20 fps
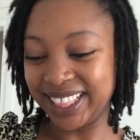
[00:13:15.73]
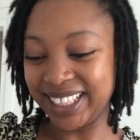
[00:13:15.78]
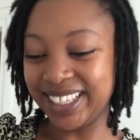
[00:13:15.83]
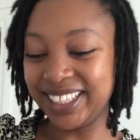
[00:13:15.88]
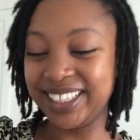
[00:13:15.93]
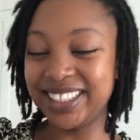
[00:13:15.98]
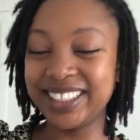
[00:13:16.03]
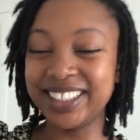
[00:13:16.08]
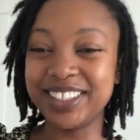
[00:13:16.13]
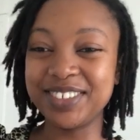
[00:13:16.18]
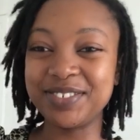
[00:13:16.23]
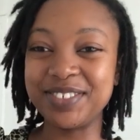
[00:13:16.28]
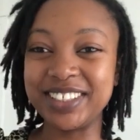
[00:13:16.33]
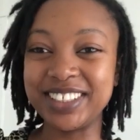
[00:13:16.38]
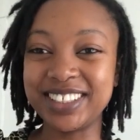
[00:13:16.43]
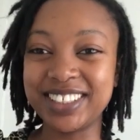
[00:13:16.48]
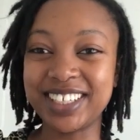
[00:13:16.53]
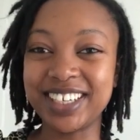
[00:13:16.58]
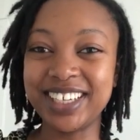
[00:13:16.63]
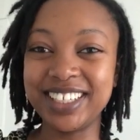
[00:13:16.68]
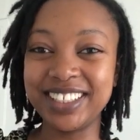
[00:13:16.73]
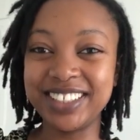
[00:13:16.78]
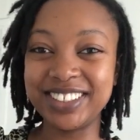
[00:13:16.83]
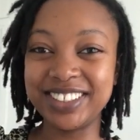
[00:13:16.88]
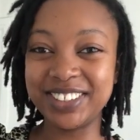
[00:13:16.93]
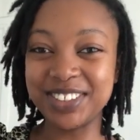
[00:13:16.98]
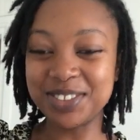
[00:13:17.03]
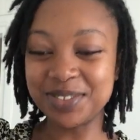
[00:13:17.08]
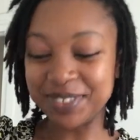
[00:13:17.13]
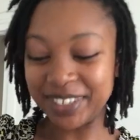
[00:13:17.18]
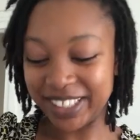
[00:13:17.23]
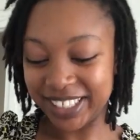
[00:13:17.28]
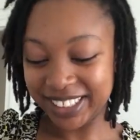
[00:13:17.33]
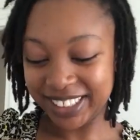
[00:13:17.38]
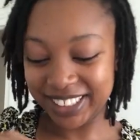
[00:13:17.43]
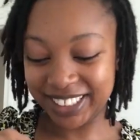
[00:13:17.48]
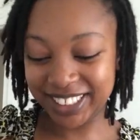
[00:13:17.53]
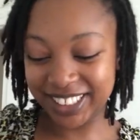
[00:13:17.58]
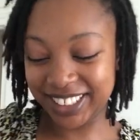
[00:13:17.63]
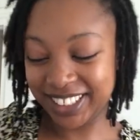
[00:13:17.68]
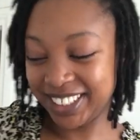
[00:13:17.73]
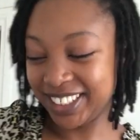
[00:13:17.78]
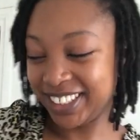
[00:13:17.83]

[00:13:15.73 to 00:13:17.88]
I love this color so much.